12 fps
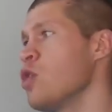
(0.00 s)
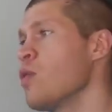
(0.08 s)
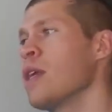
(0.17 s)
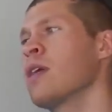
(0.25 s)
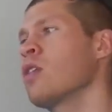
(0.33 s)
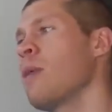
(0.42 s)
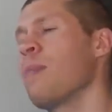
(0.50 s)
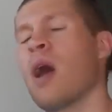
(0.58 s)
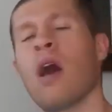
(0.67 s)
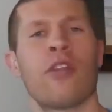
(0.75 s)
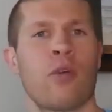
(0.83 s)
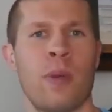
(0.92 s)
you can clip
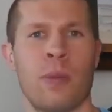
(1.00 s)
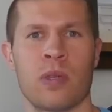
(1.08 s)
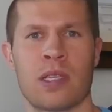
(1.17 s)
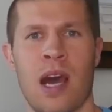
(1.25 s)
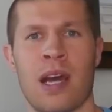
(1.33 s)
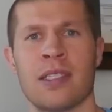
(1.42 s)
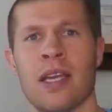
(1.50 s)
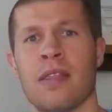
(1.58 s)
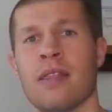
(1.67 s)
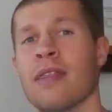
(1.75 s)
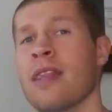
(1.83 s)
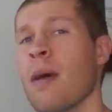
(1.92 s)
other people's
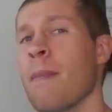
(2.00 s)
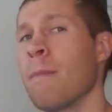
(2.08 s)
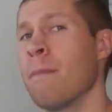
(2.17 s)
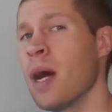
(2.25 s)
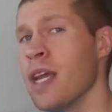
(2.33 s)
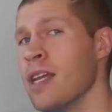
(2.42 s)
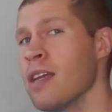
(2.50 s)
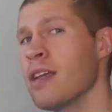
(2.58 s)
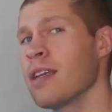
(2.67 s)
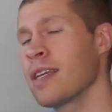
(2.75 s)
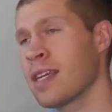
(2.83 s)
content that might